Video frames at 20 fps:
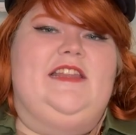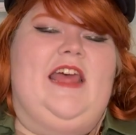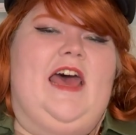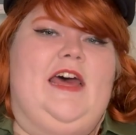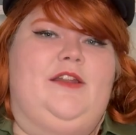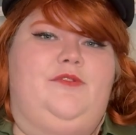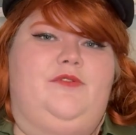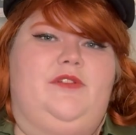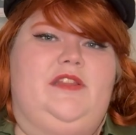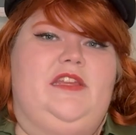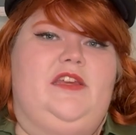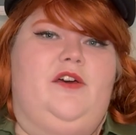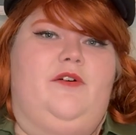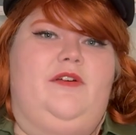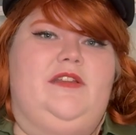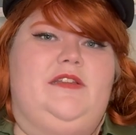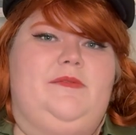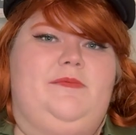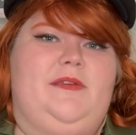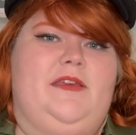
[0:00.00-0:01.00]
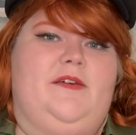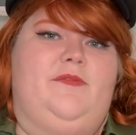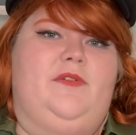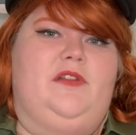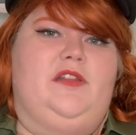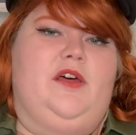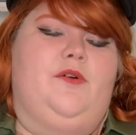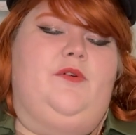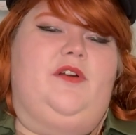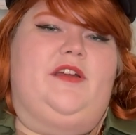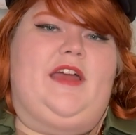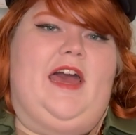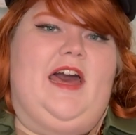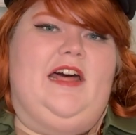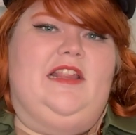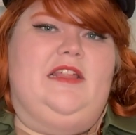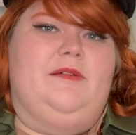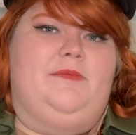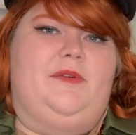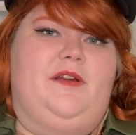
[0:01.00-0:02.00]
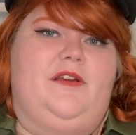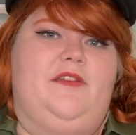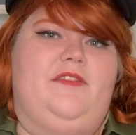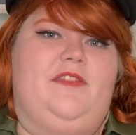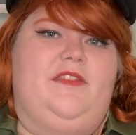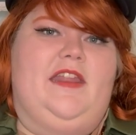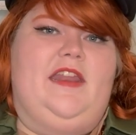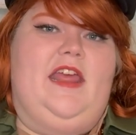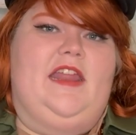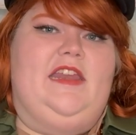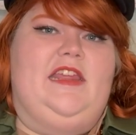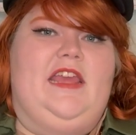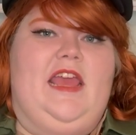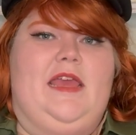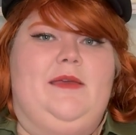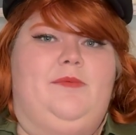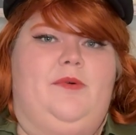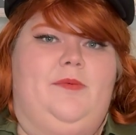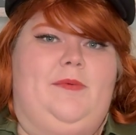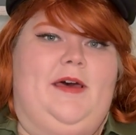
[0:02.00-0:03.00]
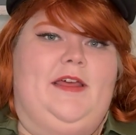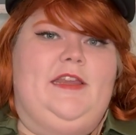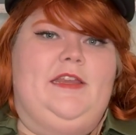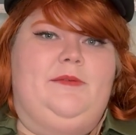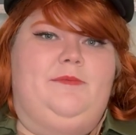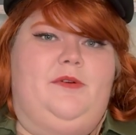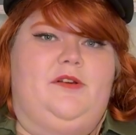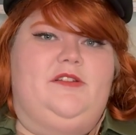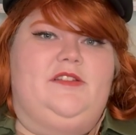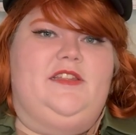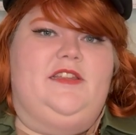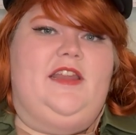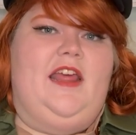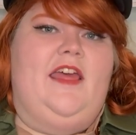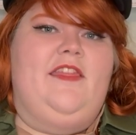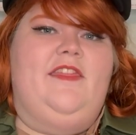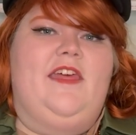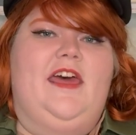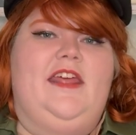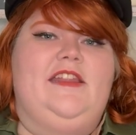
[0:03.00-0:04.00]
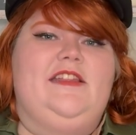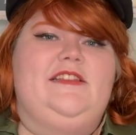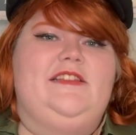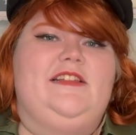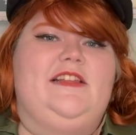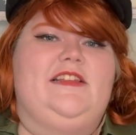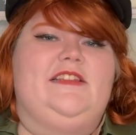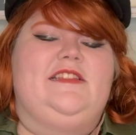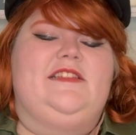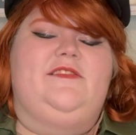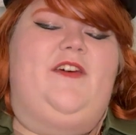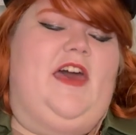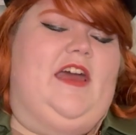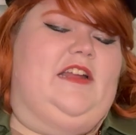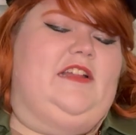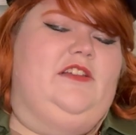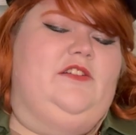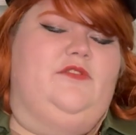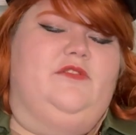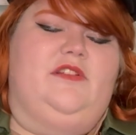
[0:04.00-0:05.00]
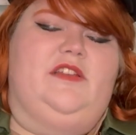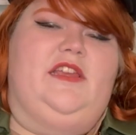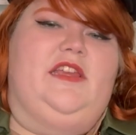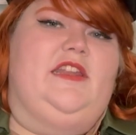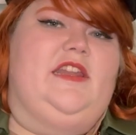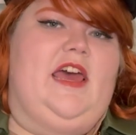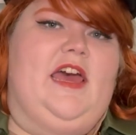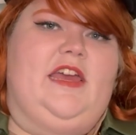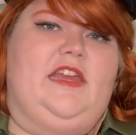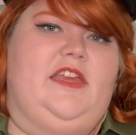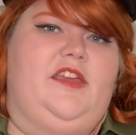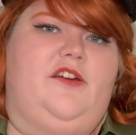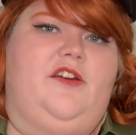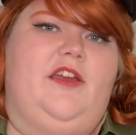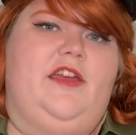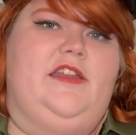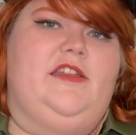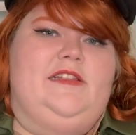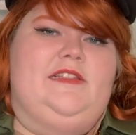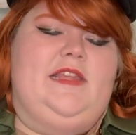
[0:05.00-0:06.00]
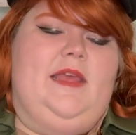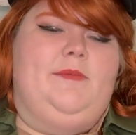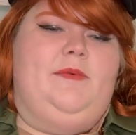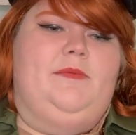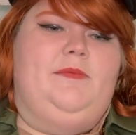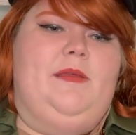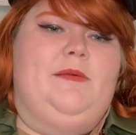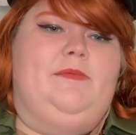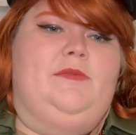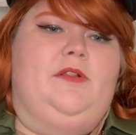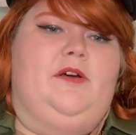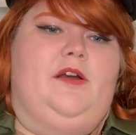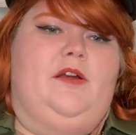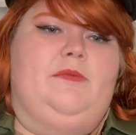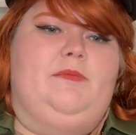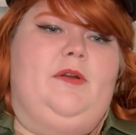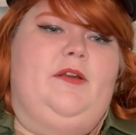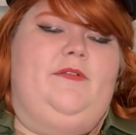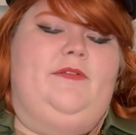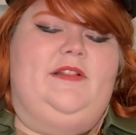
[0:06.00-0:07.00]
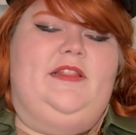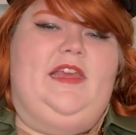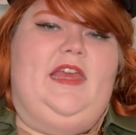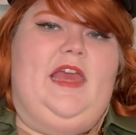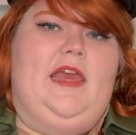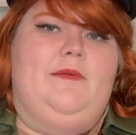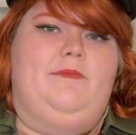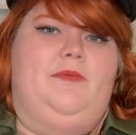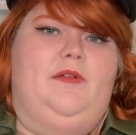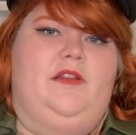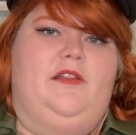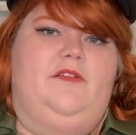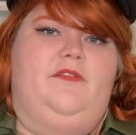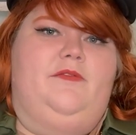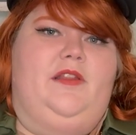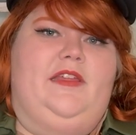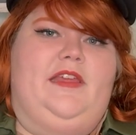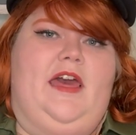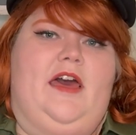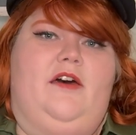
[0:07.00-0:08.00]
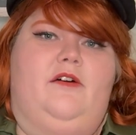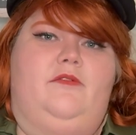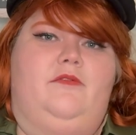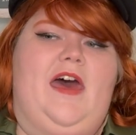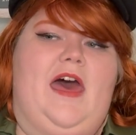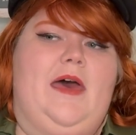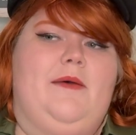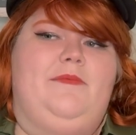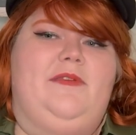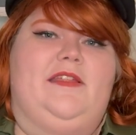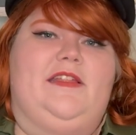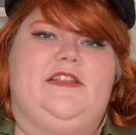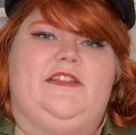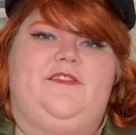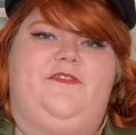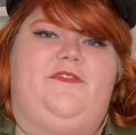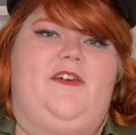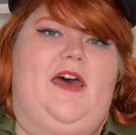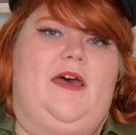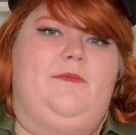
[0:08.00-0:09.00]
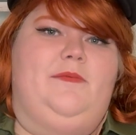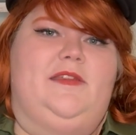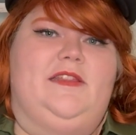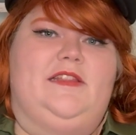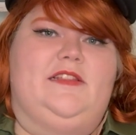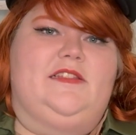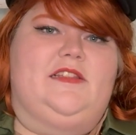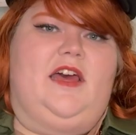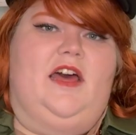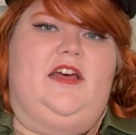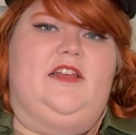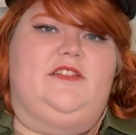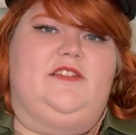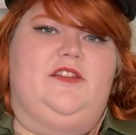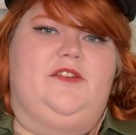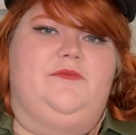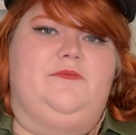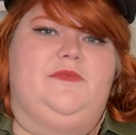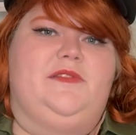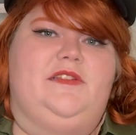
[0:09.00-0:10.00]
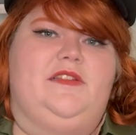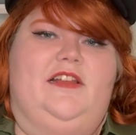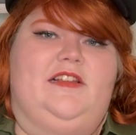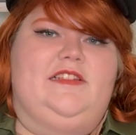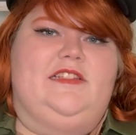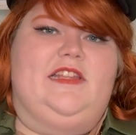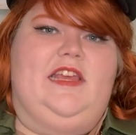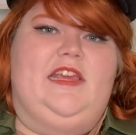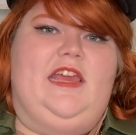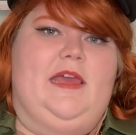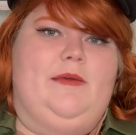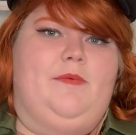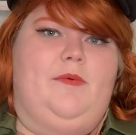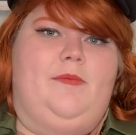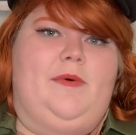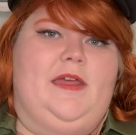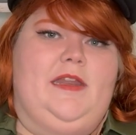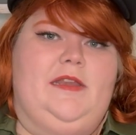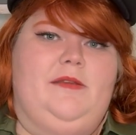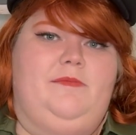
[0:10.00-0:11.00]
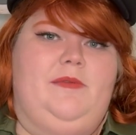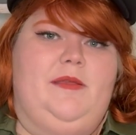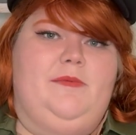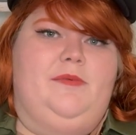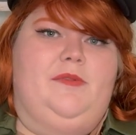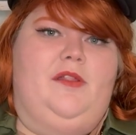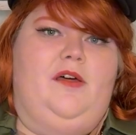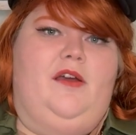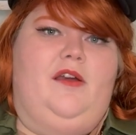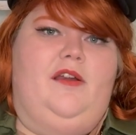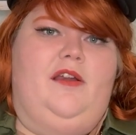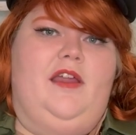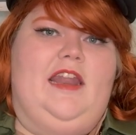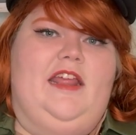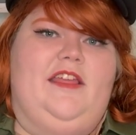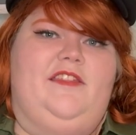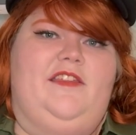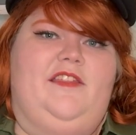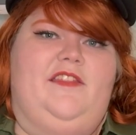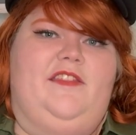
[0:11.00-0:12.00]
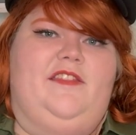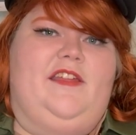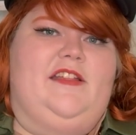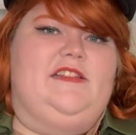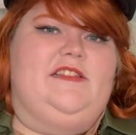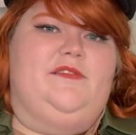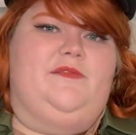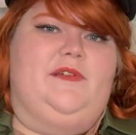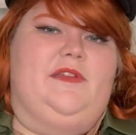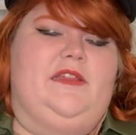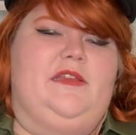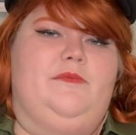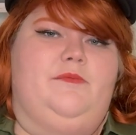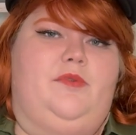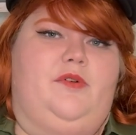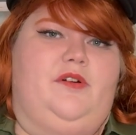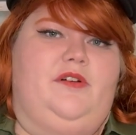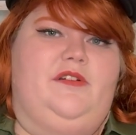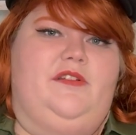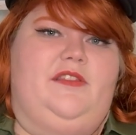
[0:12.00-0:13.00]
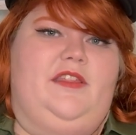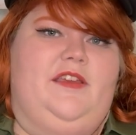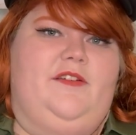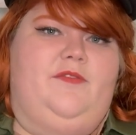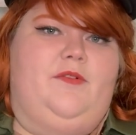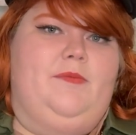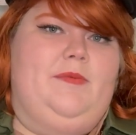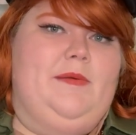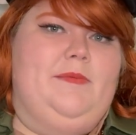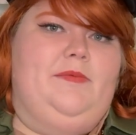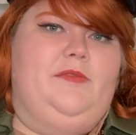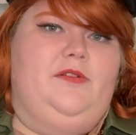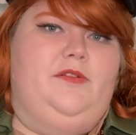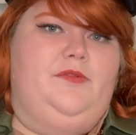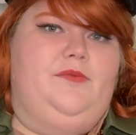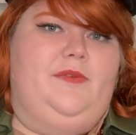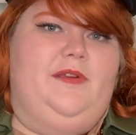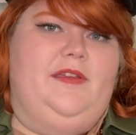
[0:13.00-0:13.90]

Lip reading: naturally going to be of a lower caliber than any able-bodied person, and that is just factually inaccurate. Disabled people are perfectly capable of pulling out fabulous costumes just like able-bodied people are, and I think that that's a really important thing for people to